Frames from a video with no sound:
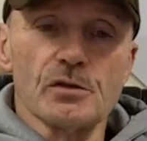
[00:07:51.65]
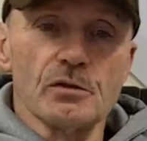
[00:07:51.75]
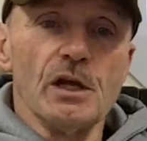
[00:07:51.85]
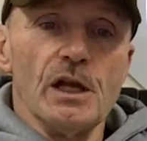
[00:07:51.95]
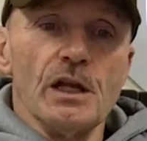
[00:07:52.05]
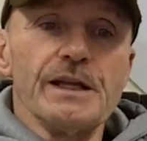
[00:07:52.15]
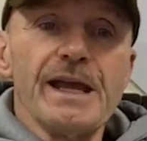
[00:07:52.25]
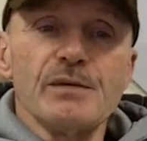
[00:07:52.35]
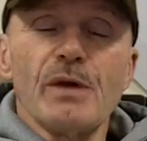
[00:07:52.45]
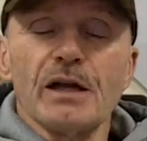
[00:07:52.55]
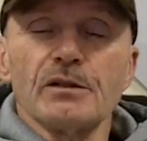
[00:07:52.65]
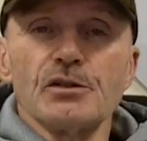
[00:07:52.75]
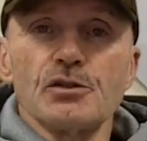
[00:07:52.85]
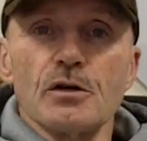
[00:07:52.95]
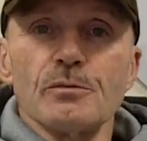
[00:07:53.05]
So getting back to
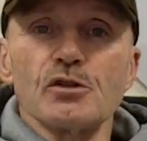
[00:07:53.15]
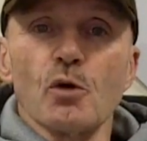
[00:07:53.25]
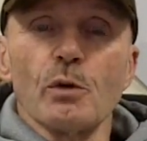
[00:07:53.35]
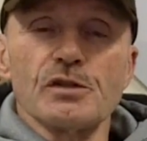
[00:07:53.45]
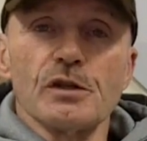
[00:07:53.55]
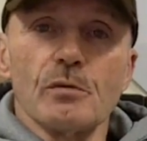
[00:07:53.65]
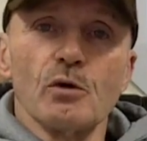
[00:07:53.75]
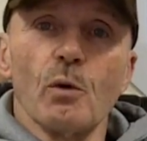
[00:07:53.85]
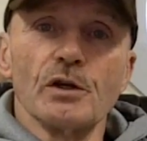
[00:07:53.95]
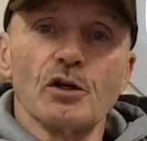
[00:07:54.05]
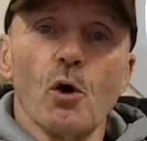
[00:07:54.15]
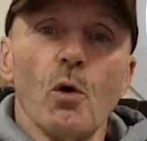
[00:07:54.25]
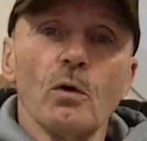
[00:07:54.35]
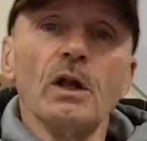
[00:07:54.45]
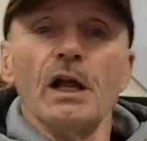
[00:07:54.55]
the tournament's always the number one
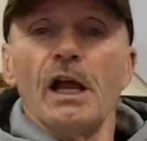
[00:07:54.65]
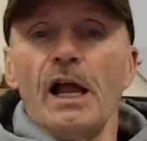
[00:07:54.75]
goal,